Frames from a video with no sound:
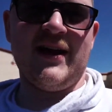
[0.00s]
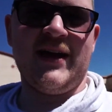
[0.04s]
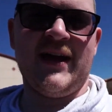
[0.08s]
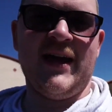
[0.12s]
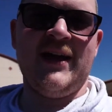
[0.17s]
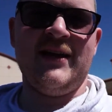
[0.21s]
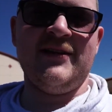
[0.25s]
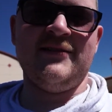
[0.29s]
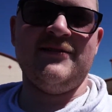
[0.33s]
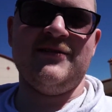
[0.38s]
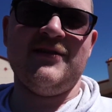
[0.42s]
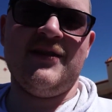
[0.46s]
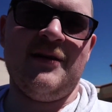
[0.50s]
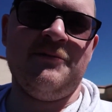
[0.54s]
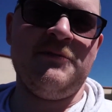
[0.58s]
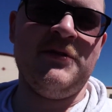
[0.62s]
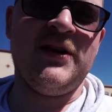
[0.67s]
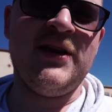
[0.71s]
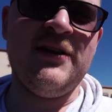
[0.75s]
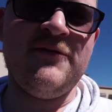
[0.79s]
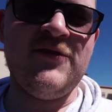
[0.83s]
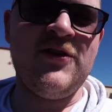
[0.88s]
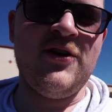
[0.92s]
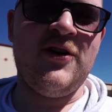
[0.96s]
I can't. I'm gonna
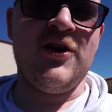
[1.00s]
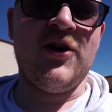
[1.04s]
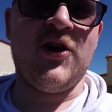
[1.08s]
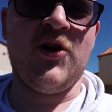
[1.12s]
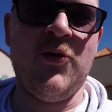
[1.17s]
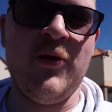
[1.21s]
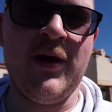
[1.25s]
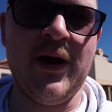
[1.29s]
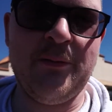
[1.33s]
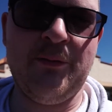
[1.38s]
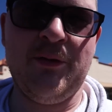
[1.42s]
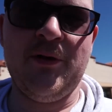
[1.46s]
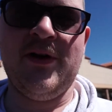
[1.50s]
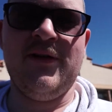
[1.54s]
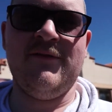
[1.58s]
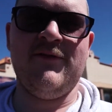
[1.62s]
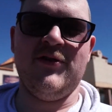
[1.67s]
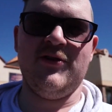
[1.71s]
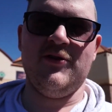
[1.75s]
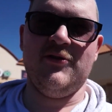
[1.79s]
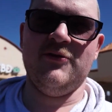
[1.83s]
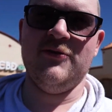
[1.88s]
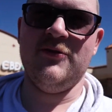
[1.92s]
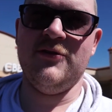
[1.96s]
give you all a quick
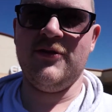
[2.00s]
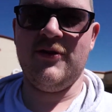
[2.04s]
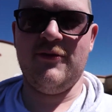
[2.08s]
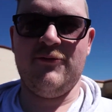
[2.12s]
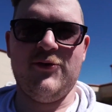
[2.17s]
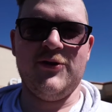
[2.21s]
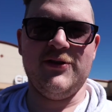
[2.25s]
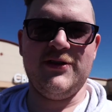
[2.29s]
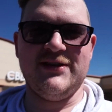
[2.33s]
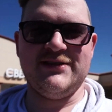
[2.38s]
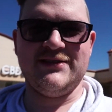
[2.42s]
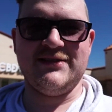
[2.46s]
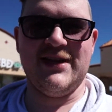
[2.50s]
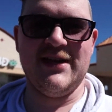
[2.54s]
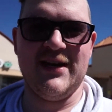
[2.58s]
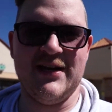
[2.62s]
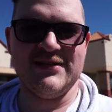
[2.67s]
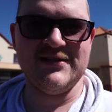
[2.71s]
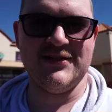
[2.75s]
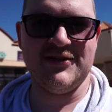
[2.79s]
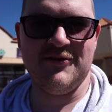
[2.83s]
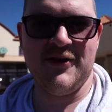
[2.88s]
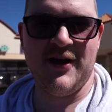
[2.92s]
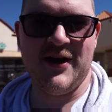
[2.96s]
preview of what this thing
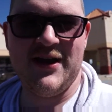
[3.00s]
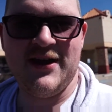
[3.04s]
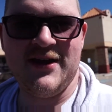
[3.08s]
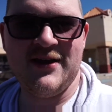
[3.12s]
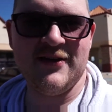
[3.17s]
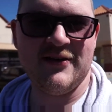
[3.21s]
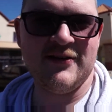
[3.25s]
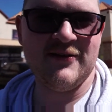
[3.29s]
is. You ready?